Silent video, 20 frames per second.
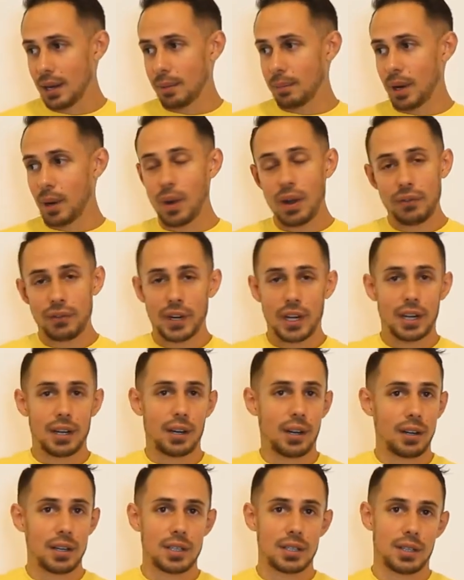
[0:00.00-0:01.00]
my wife and I had
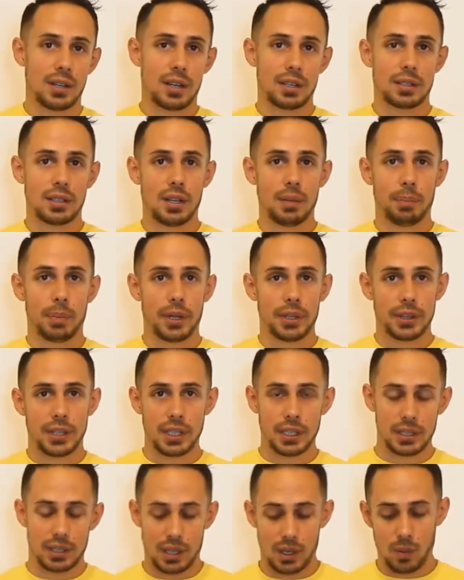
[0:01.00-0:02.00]
already stocked up on
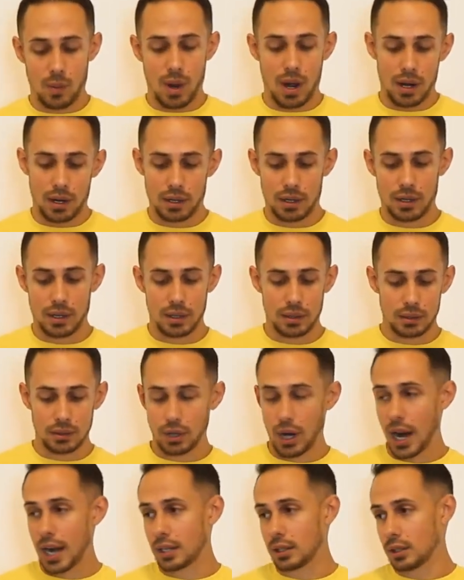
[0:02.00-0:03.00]
things like water and
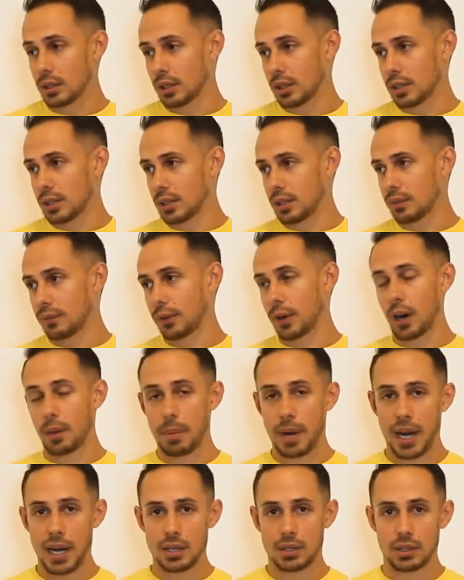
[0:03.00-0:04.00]
dried goods for our
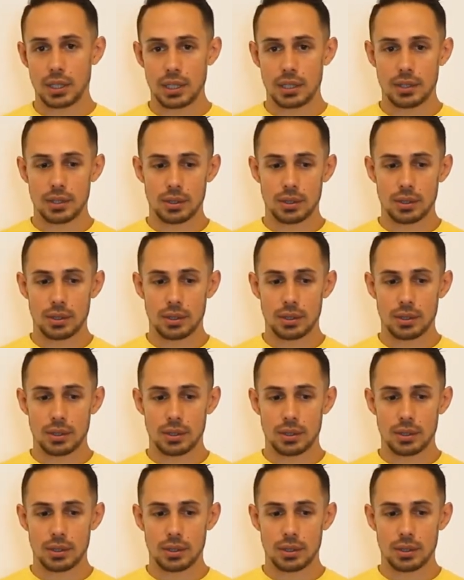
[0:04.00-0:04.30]
pantry.